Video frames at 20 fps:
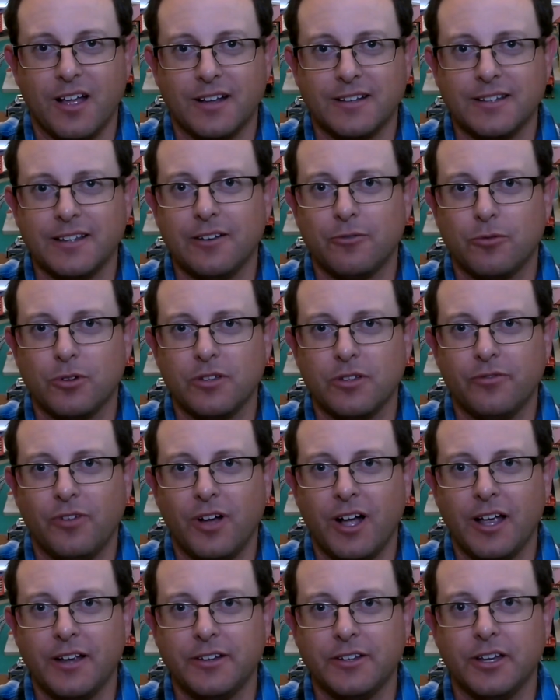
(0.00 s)
Didn't really
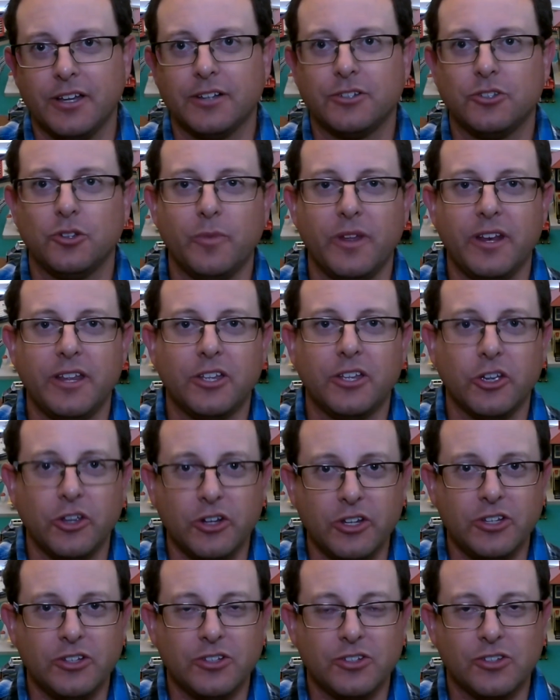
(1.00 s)
find too many
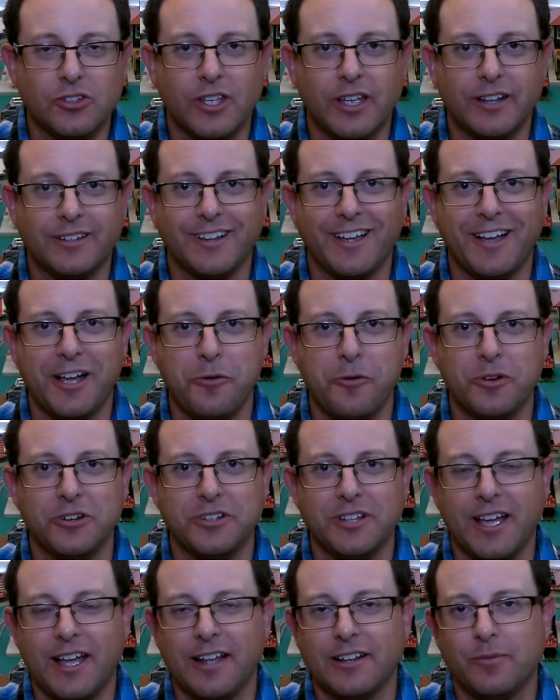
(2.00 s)
goodies that I
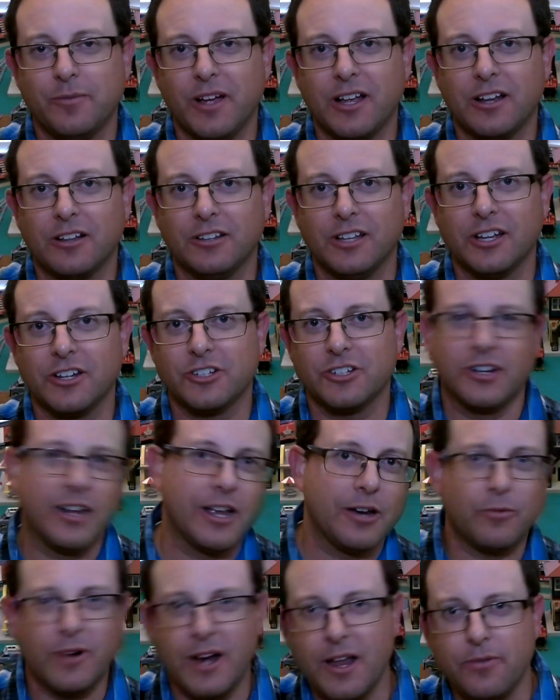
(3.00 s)
wanted to add to my collection.
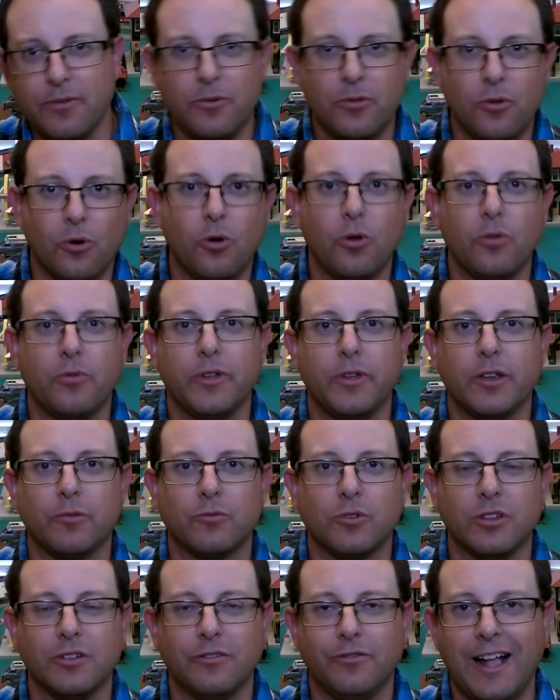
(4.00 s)
I ran through the whole thing
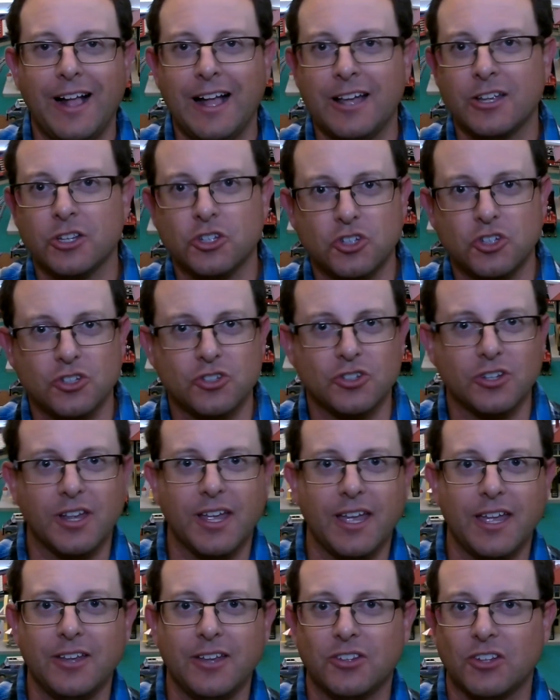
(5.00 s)
really fast just in
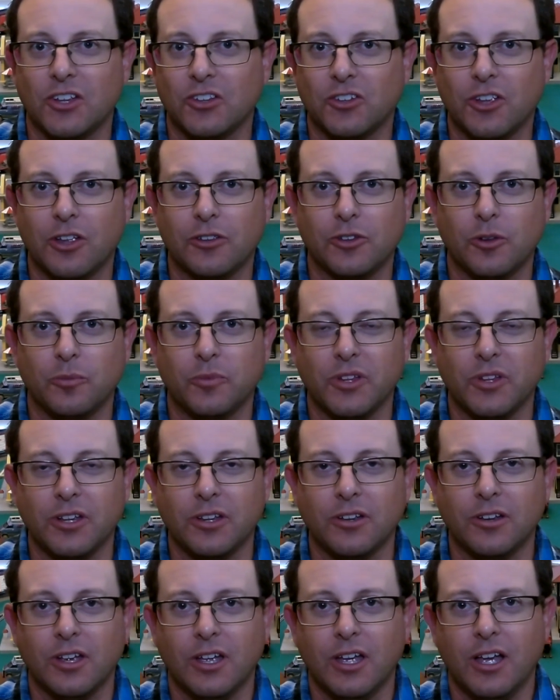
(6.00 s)
case I saw
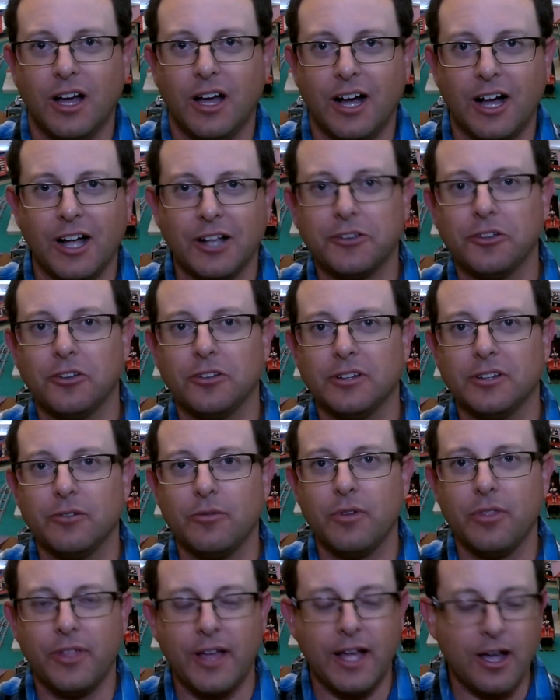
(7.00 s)
something I couldn't
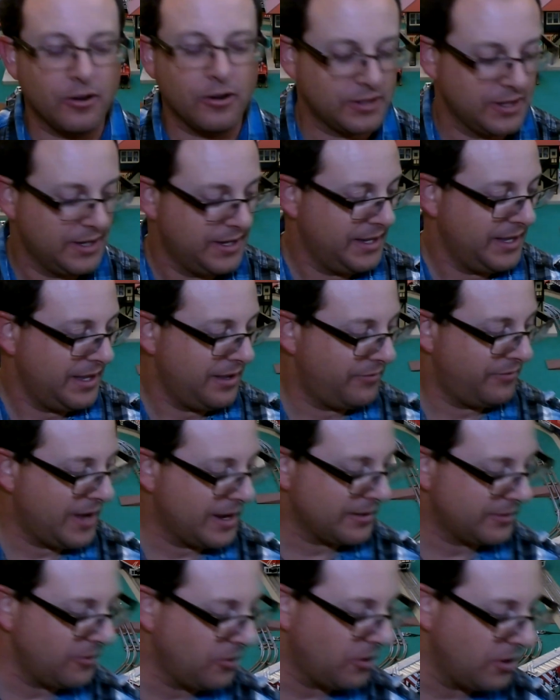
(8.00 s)
live without. In
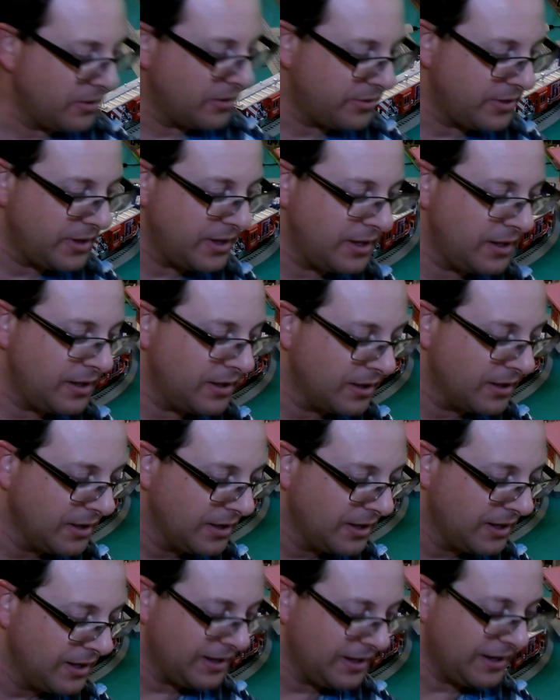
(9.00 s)
fact, the only thing
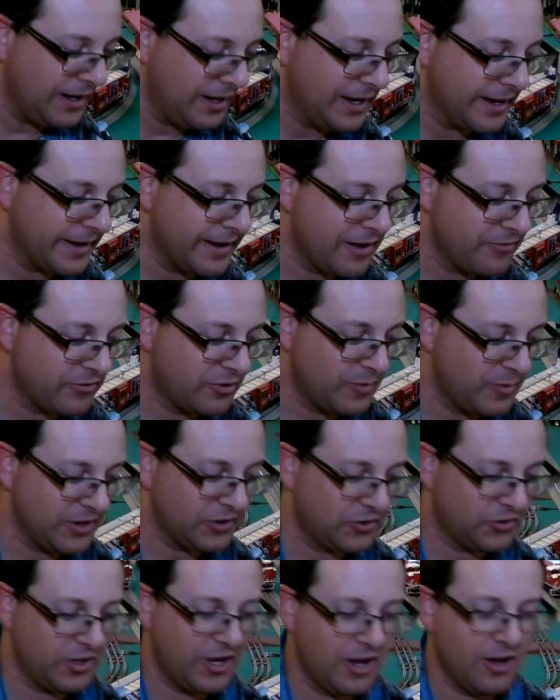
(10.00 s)
I got for
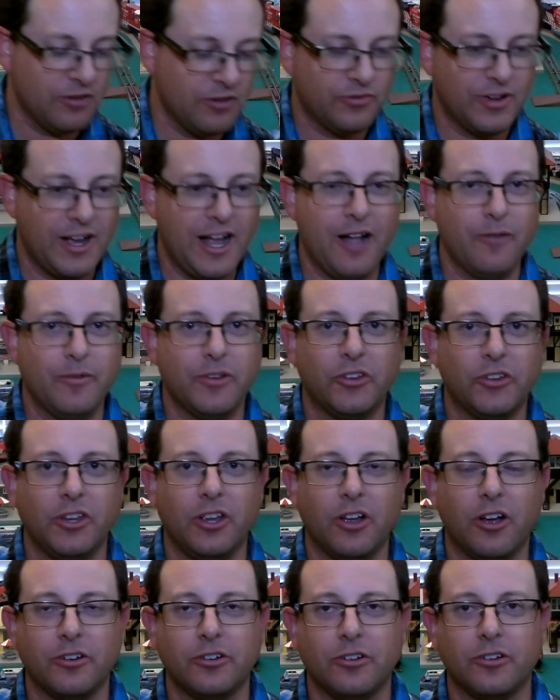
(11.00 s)
myself, I happened to
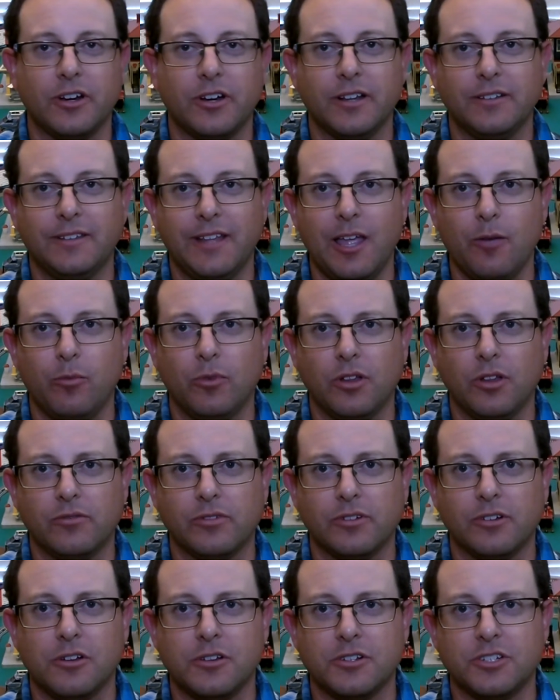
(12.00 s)
see under a table
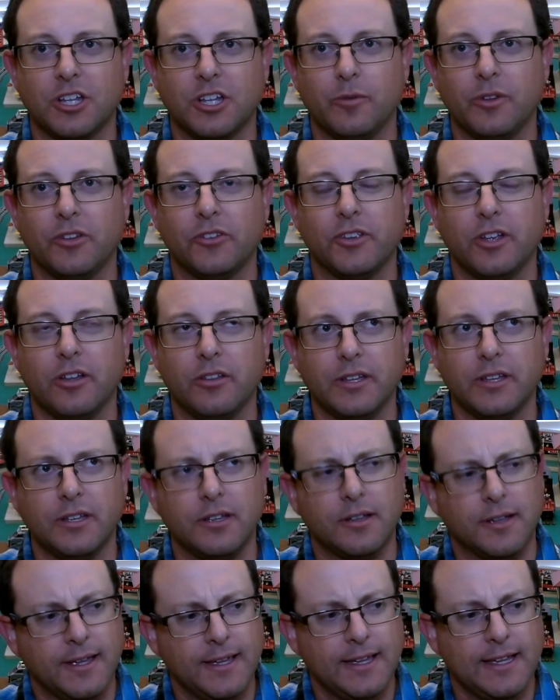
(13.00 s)
of a gentleman
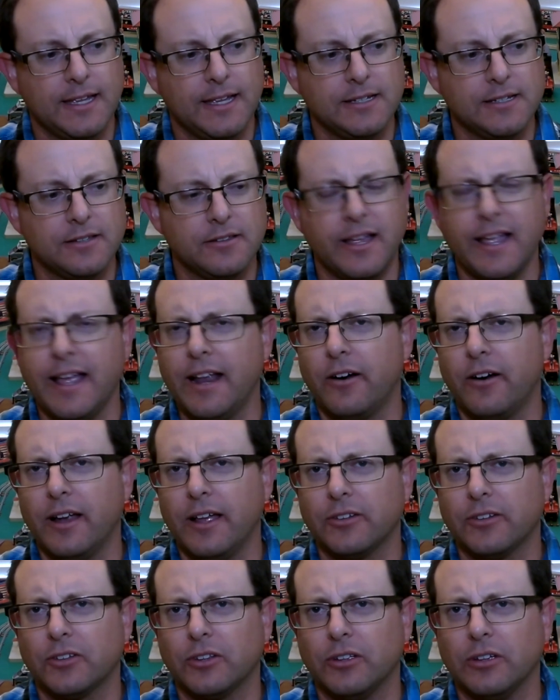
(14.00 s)
selling either the N or
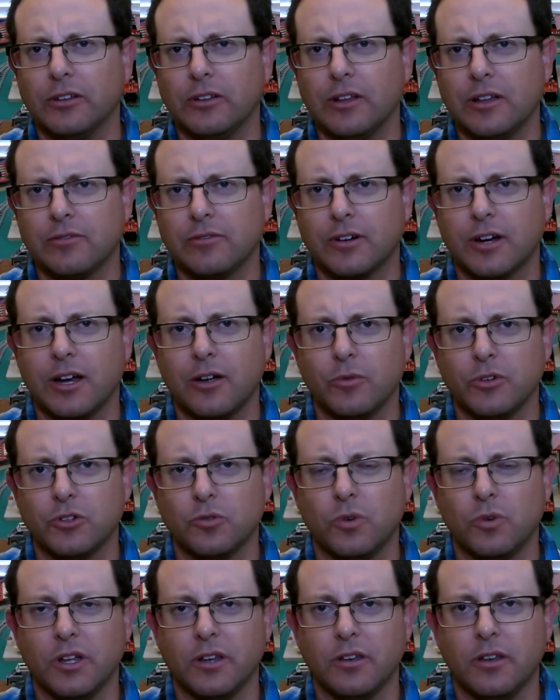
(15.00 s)
S scale, I forgot
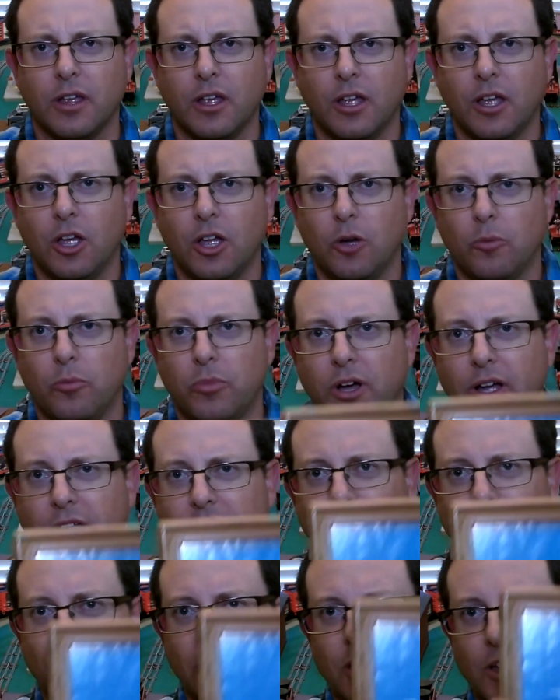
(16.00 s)
which one.
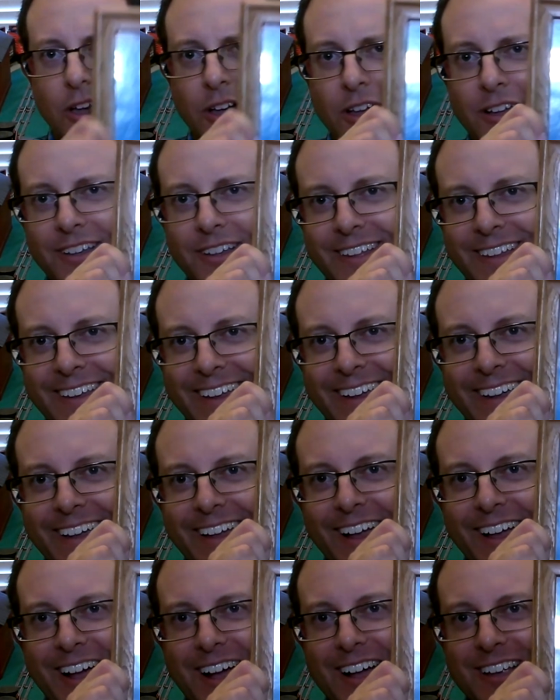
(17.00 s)
But
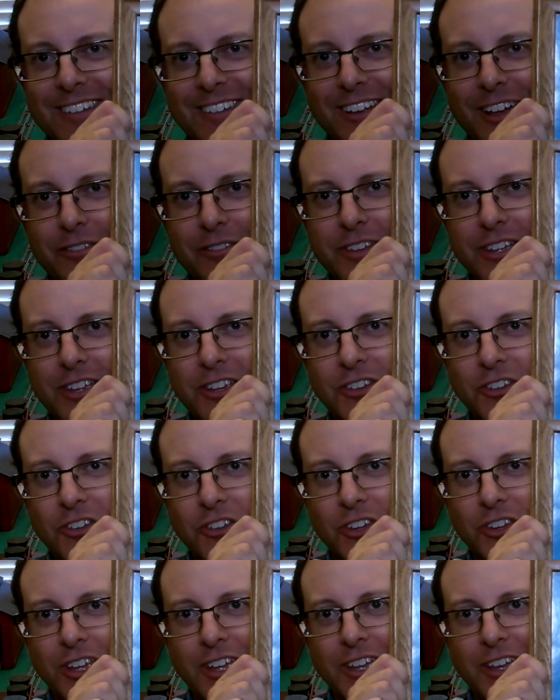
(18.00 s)
I saw
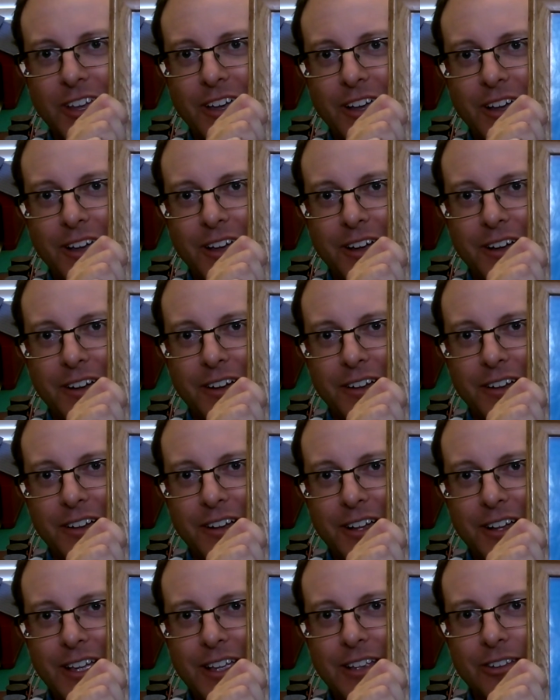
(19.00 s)
this
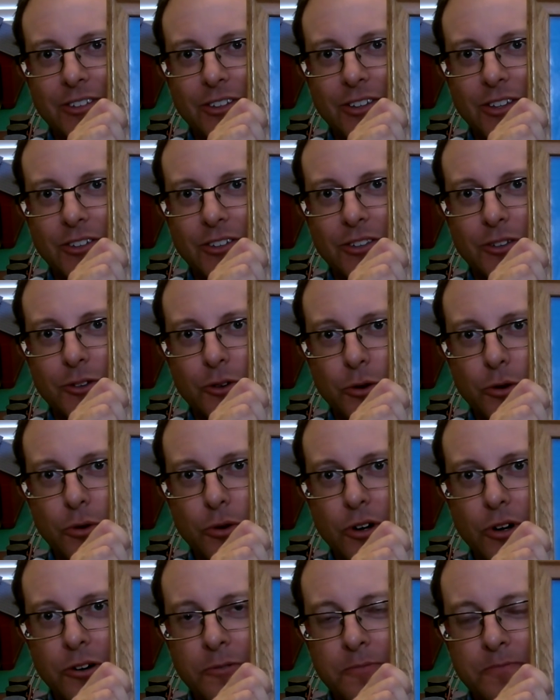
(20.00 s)
A6
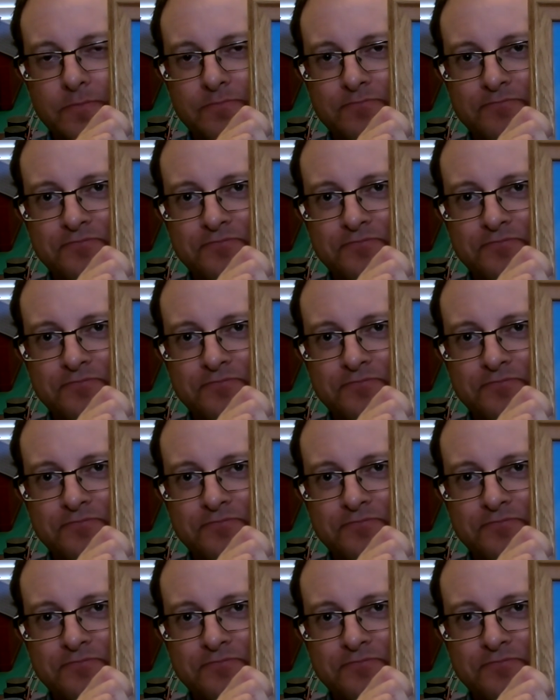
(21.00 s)
Intruder